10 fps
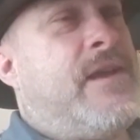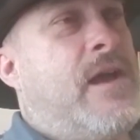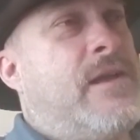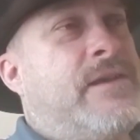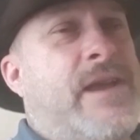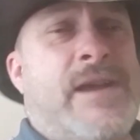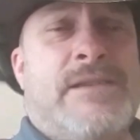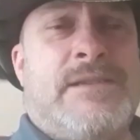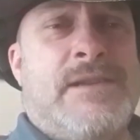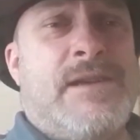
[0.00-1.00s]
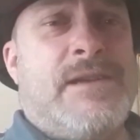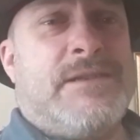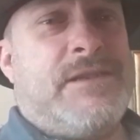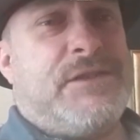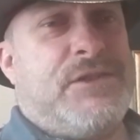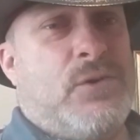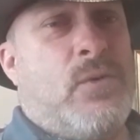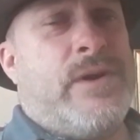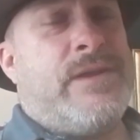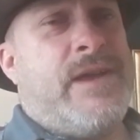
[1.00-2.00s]
contest since
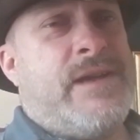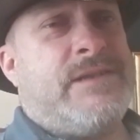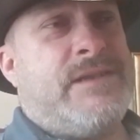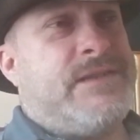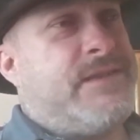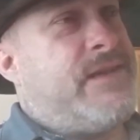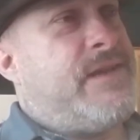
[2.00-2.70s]
joining the SEC,